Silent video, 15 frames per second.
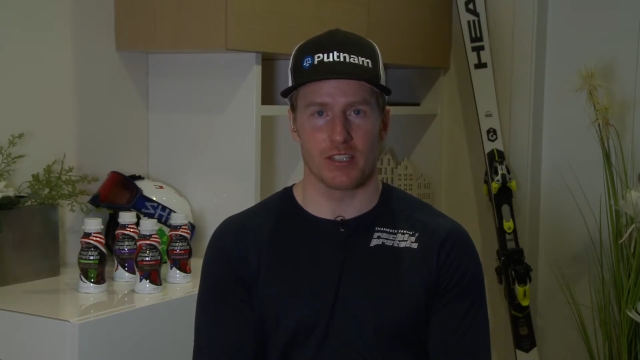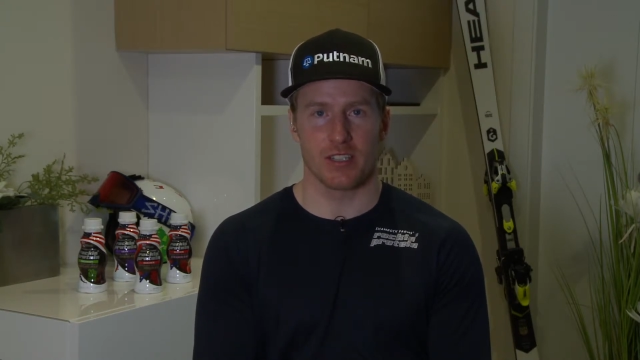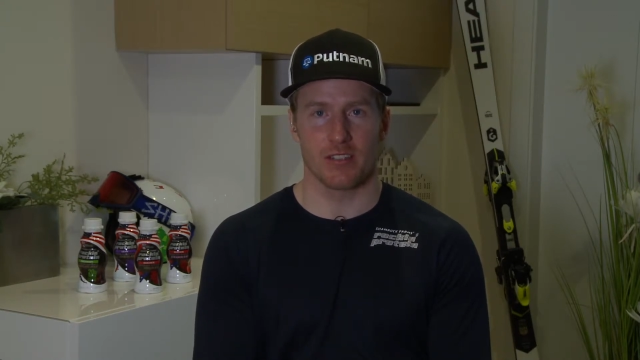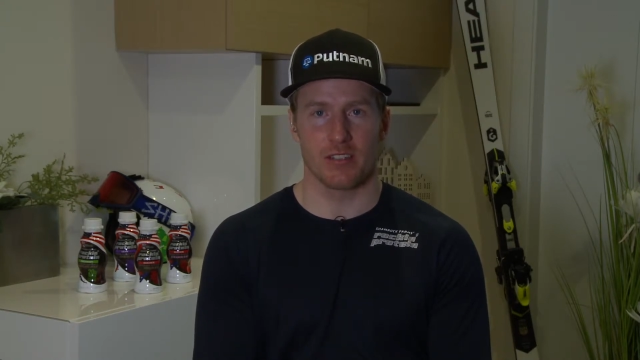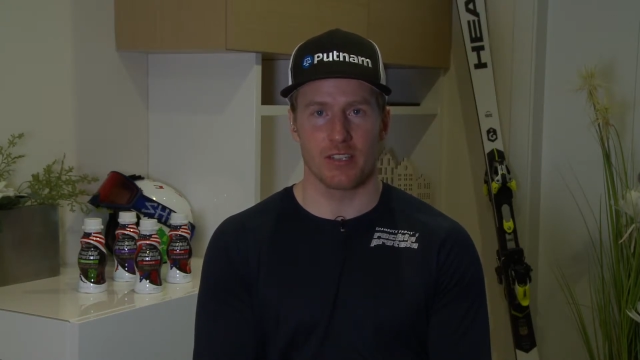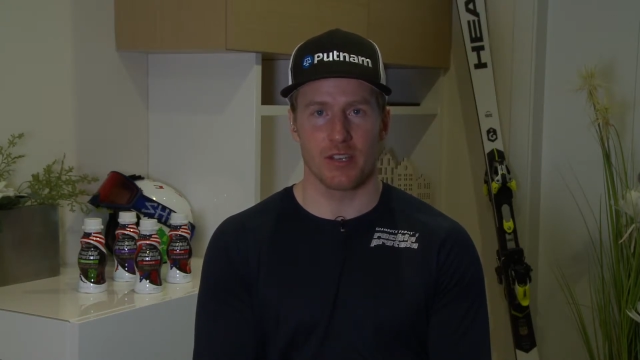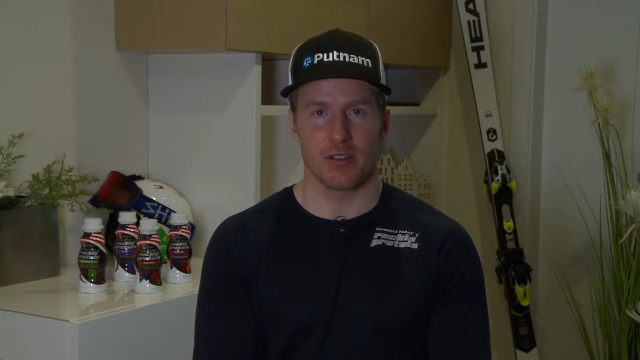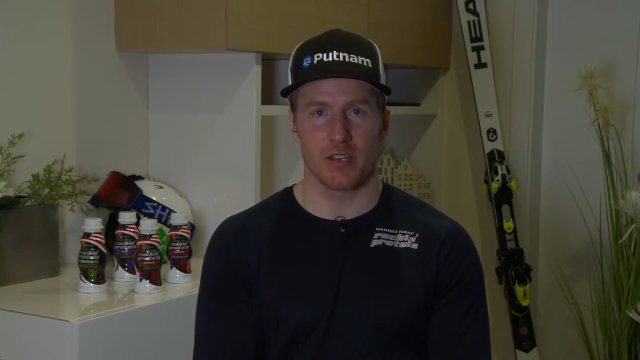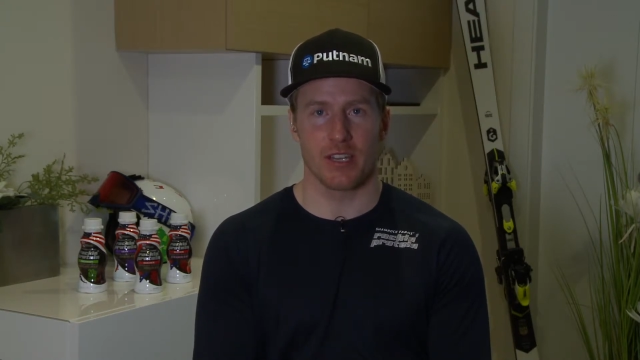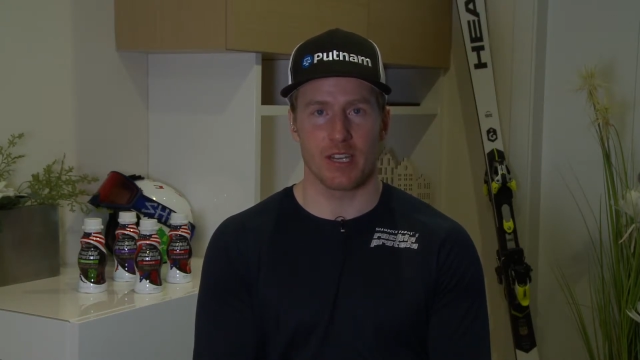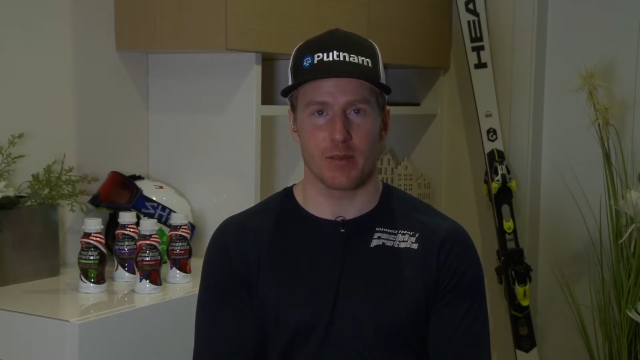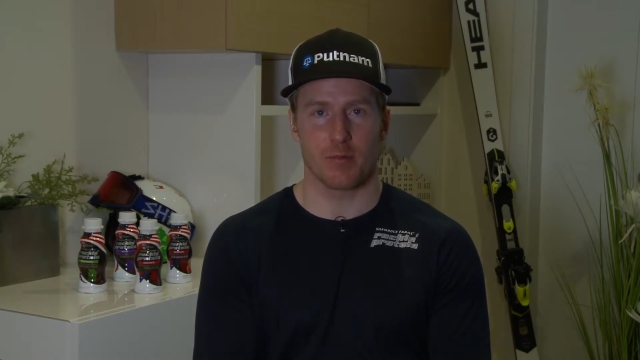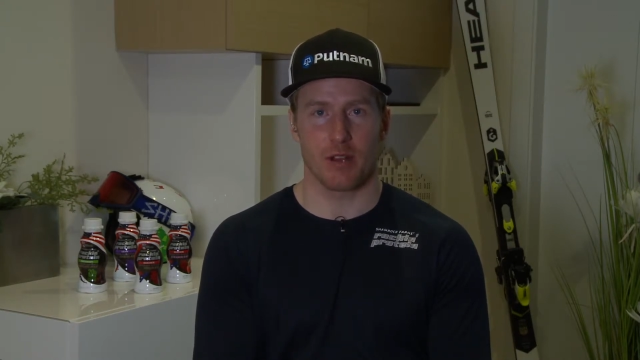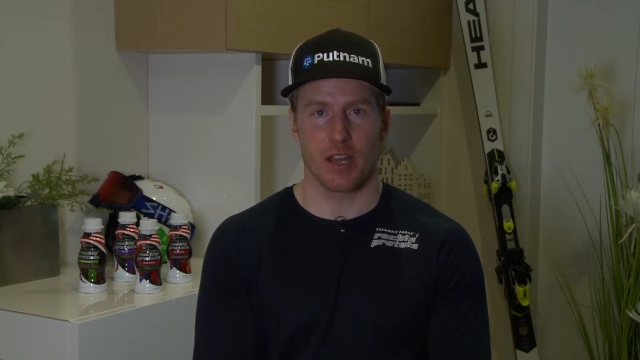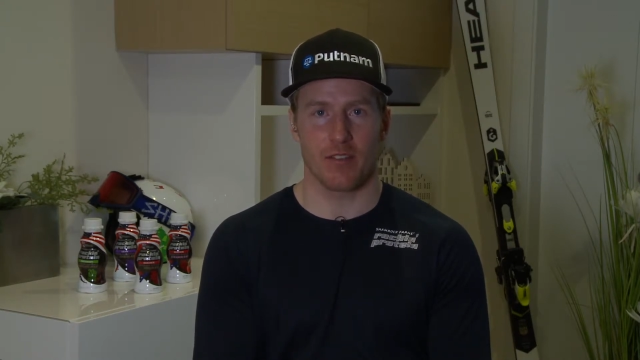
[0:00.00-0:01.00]
and
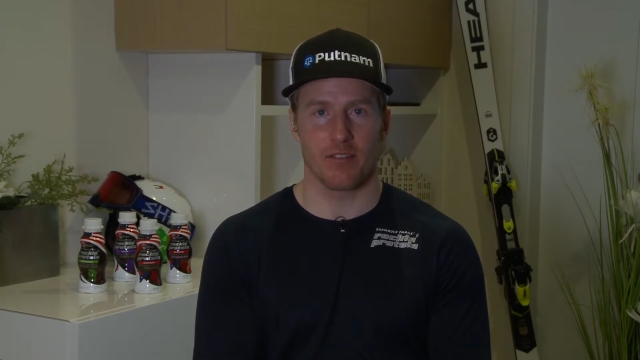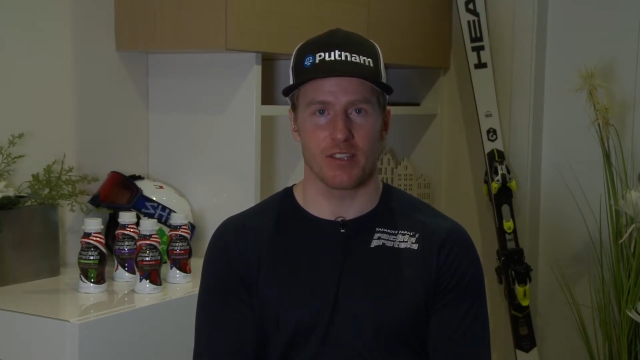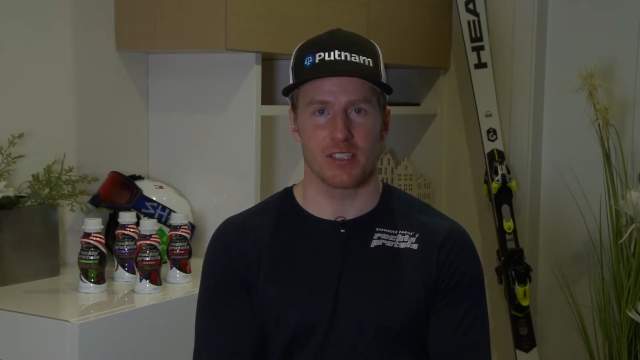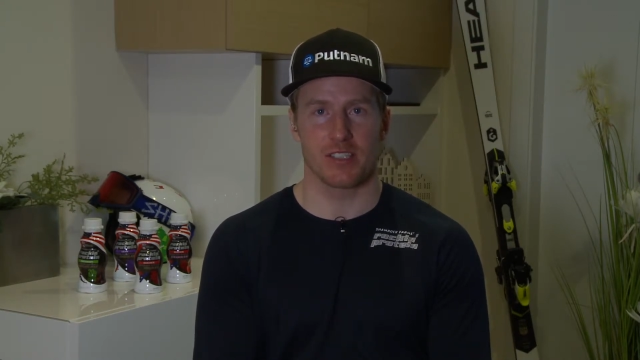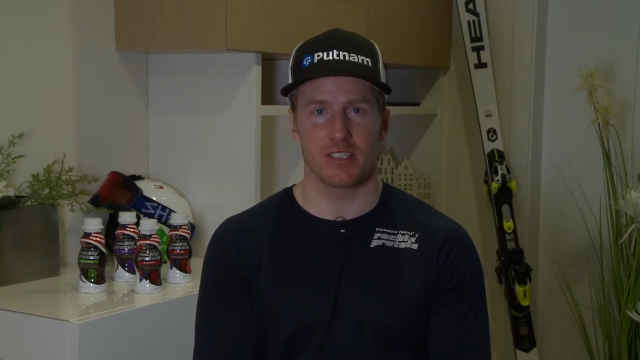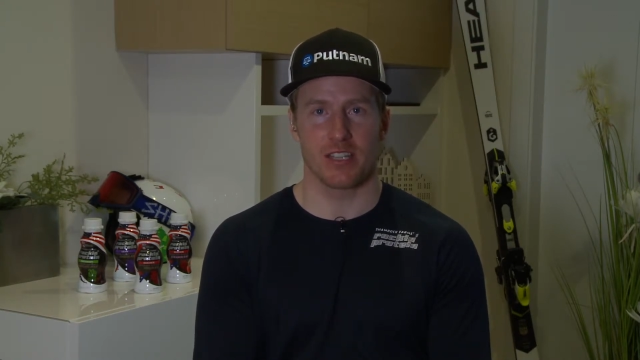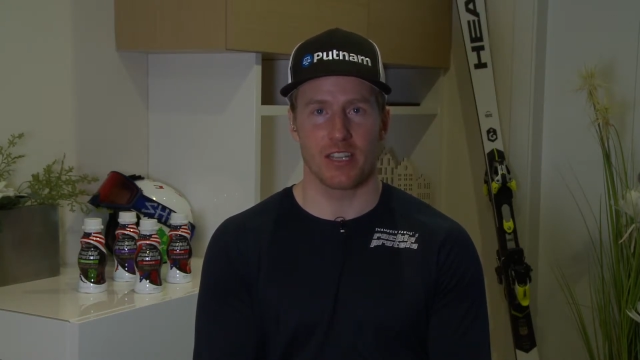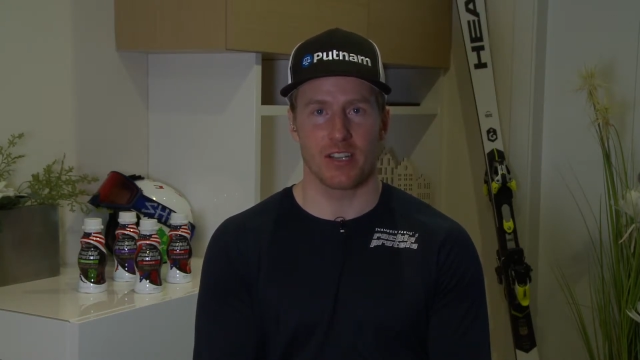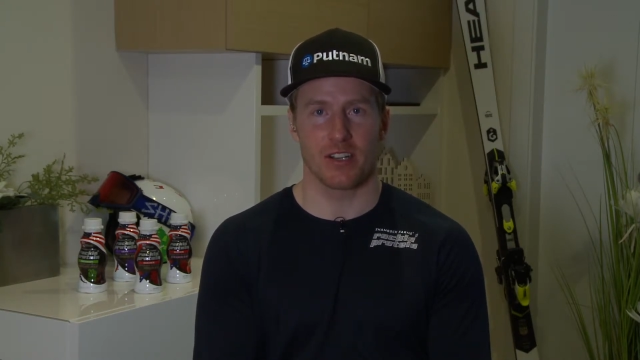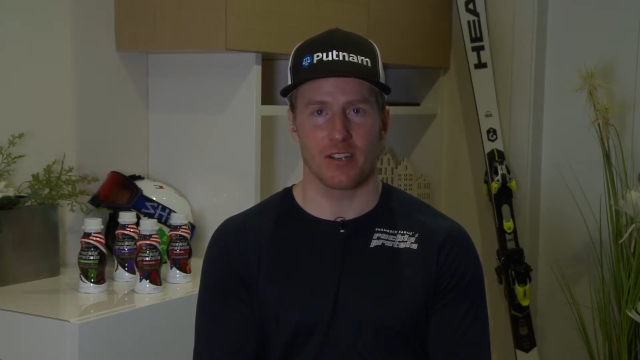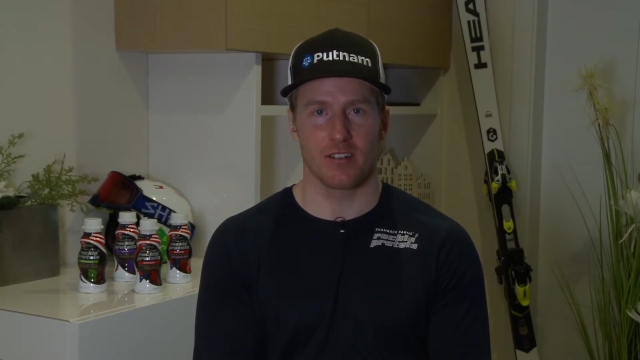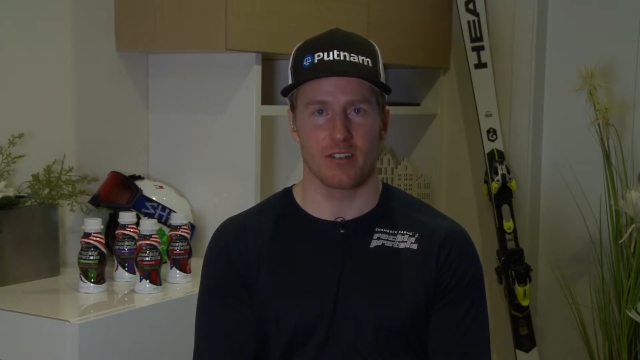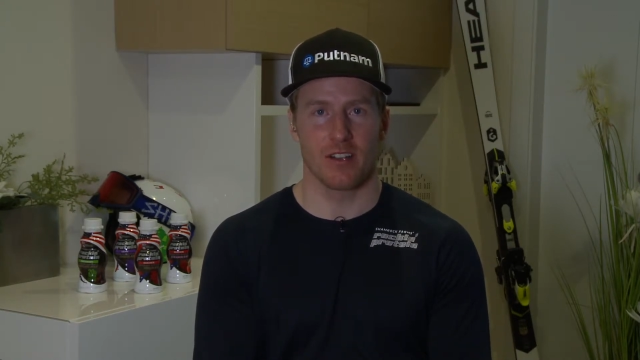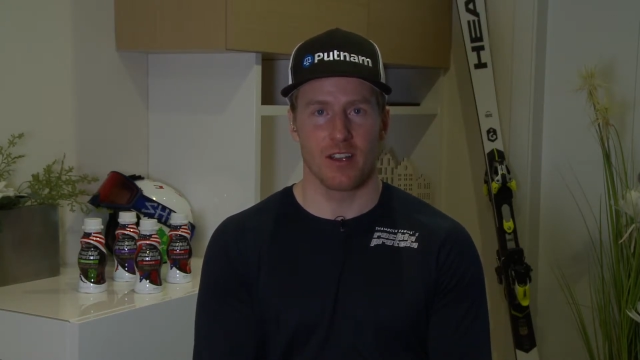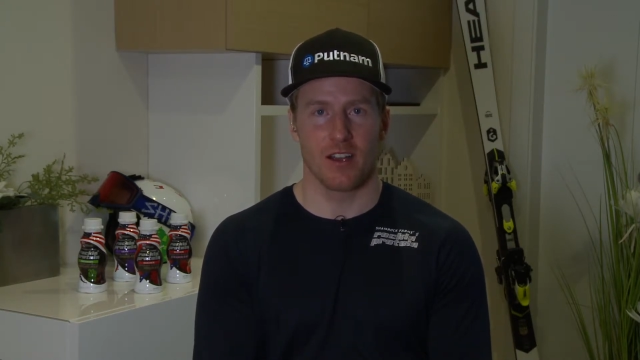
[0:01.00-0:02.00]
eating breakfast, and then
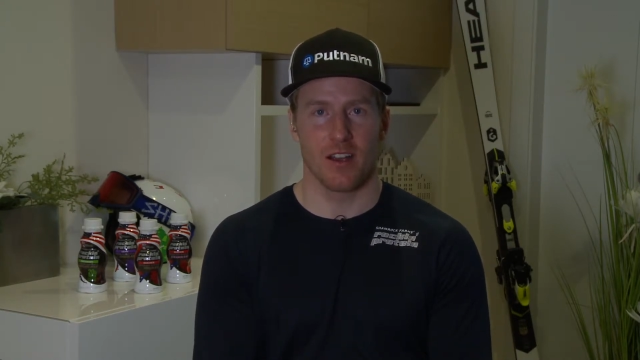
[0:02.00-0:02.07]
you're